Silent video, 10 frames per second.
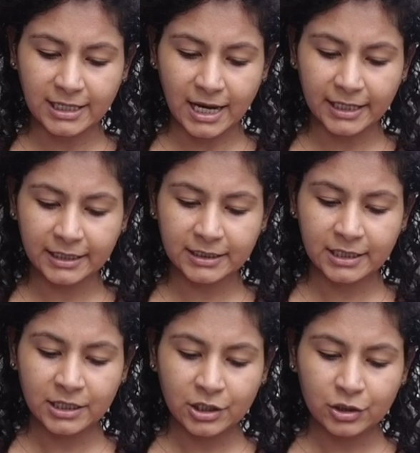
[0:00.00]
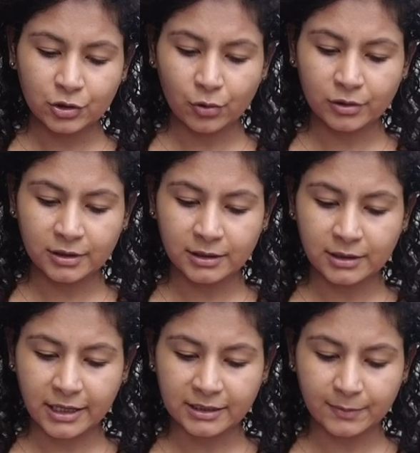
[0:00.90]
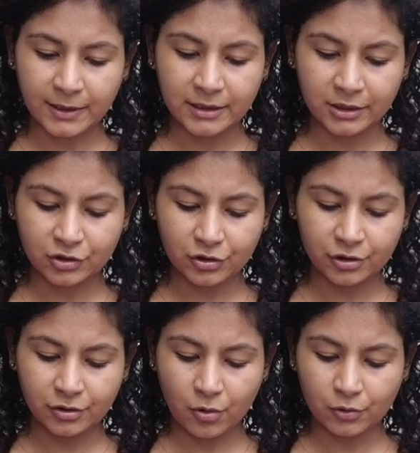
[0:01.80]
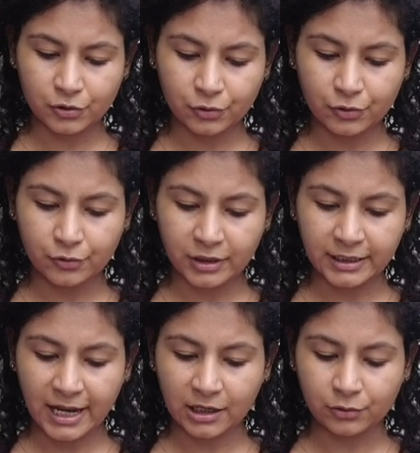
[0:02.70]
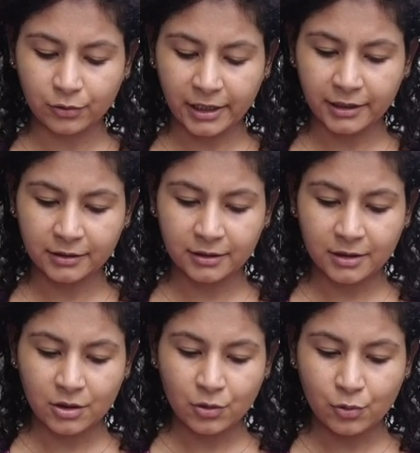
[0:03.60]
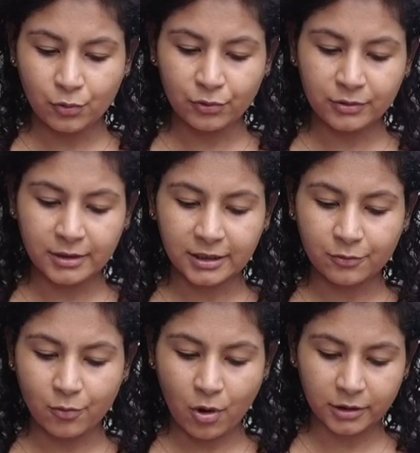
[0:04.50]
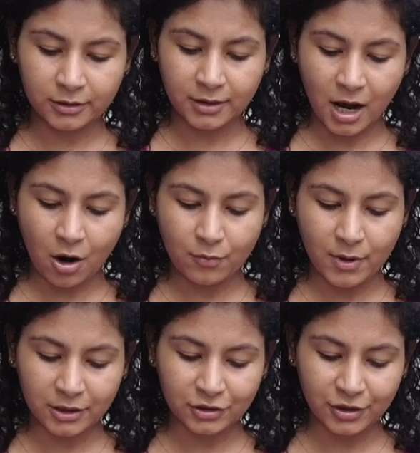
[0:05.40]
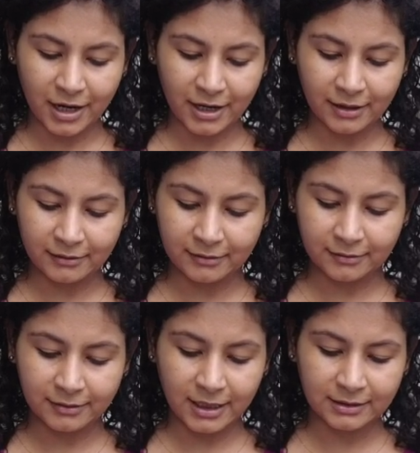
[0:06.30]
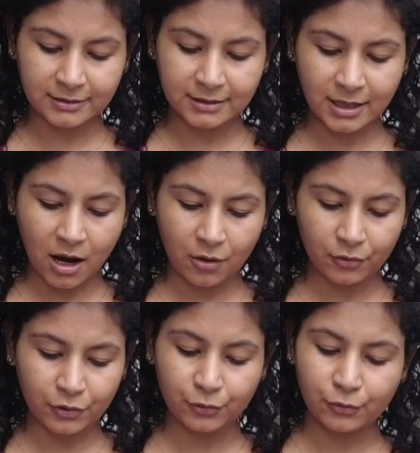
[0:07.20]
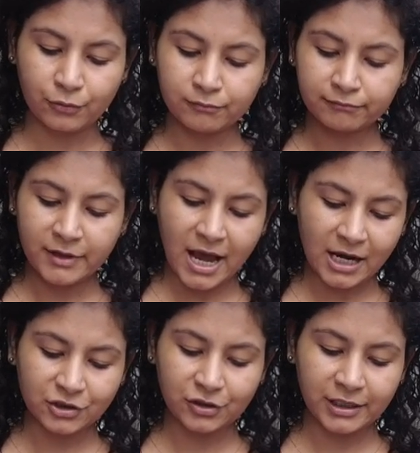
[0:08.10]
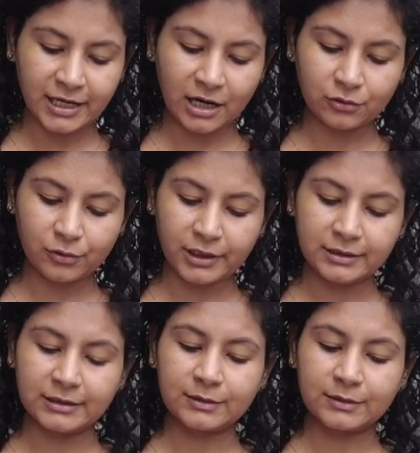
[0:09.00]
liked. Total expenditure, also you can calculate who did what, how much, and that's how you actually calculate